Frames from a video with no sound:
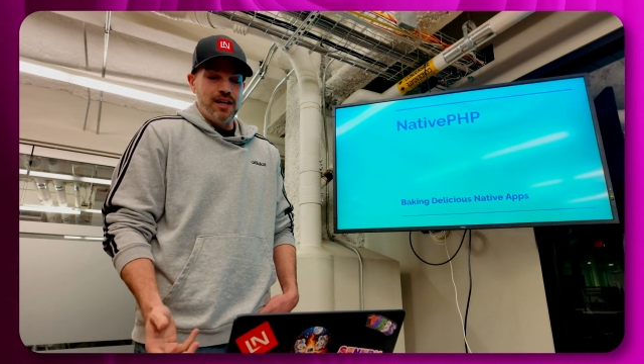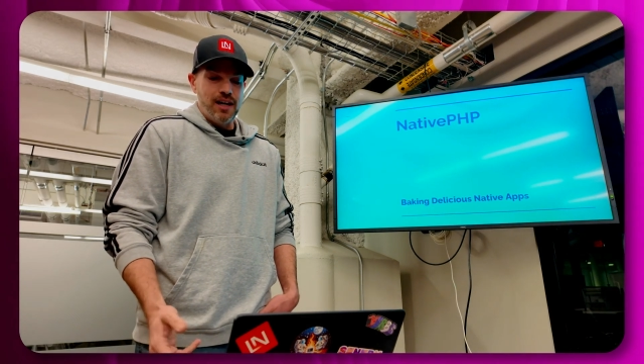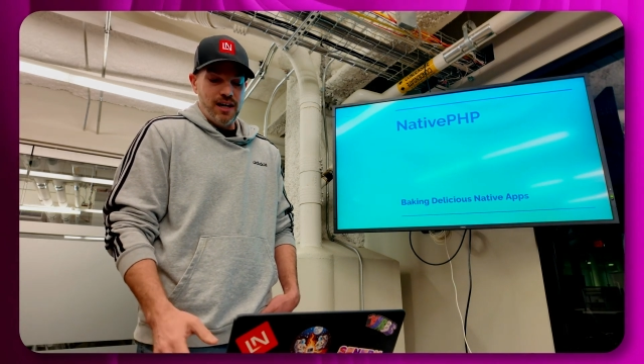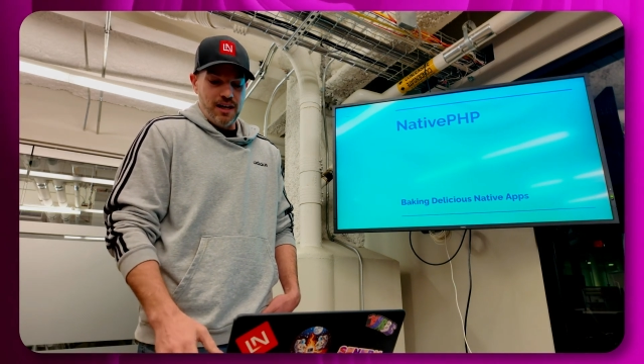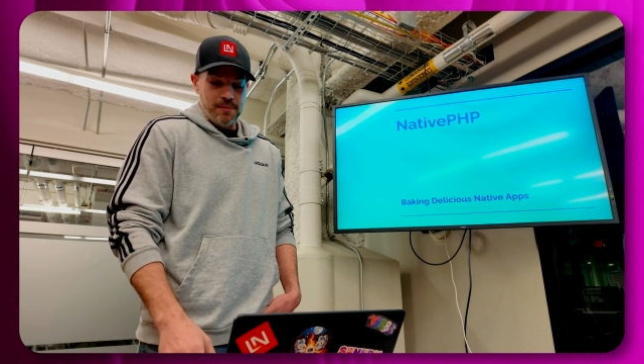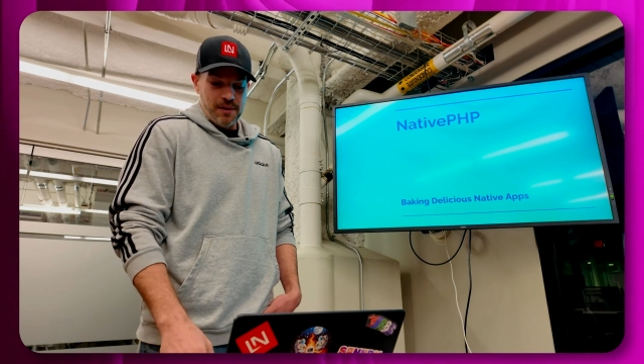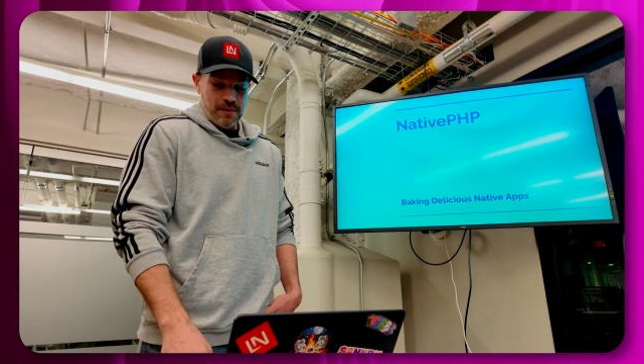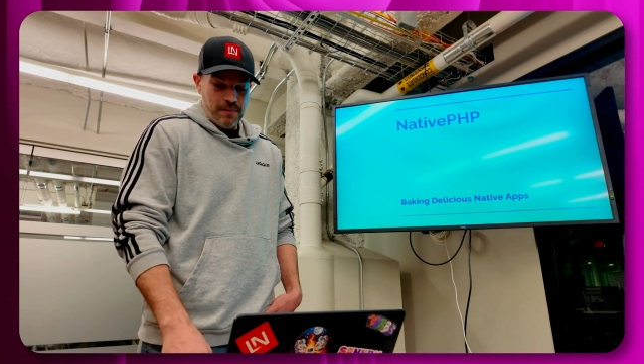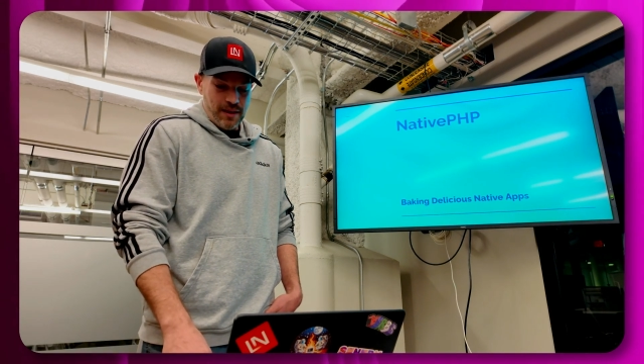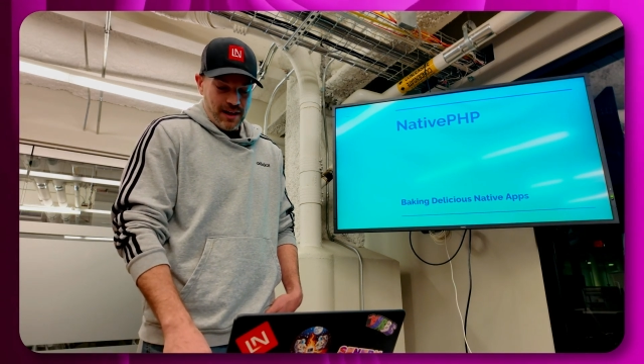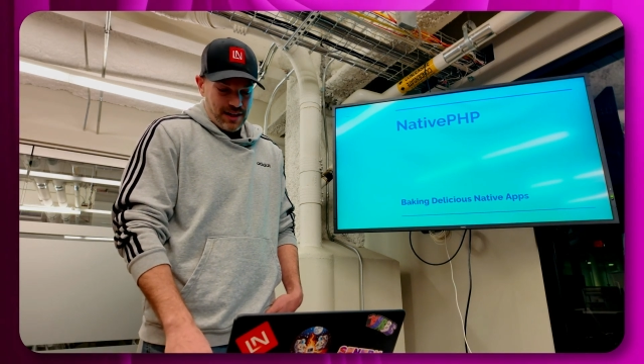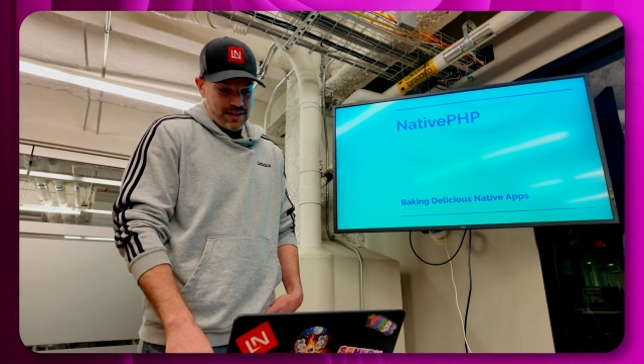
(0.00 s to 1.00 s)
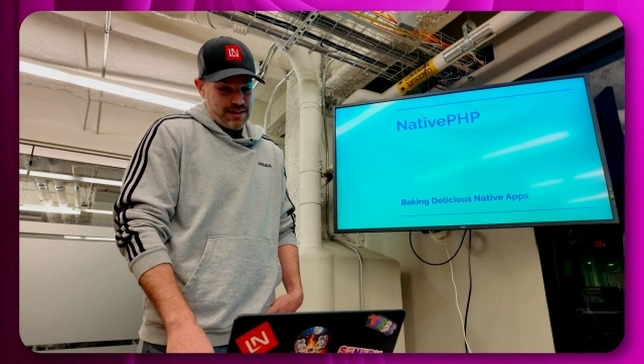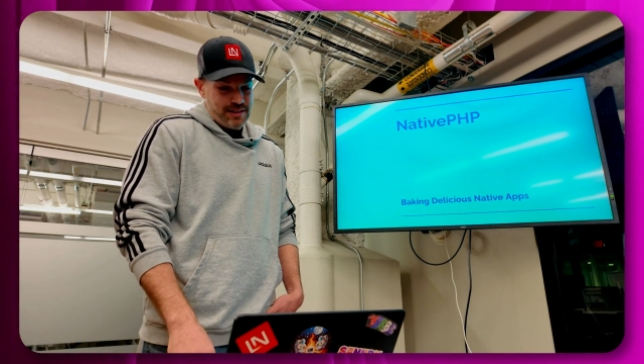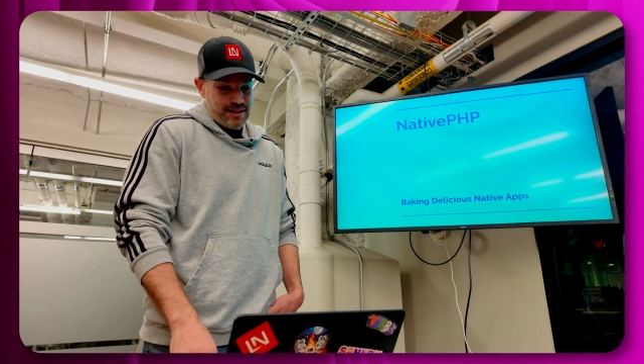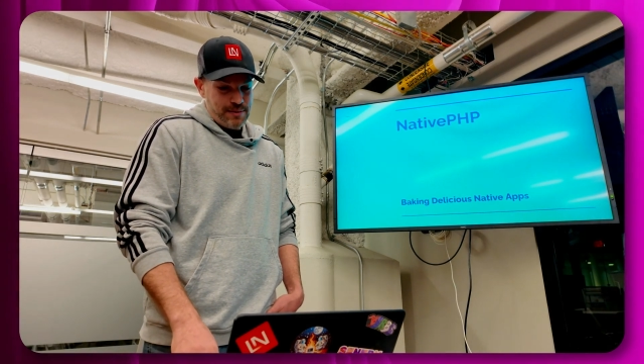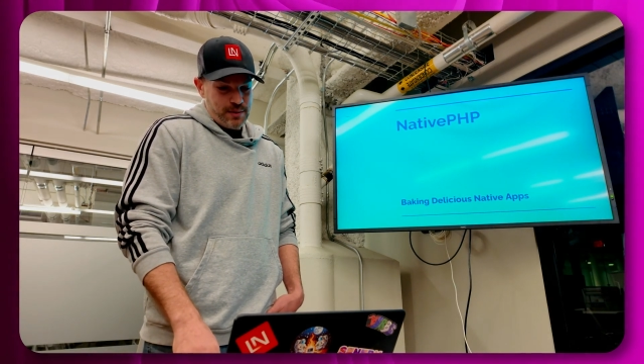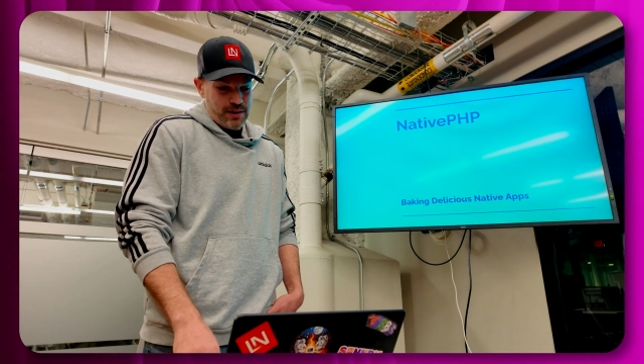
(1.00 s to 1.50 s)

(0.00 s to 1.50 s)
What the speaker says: But I'm not going to demo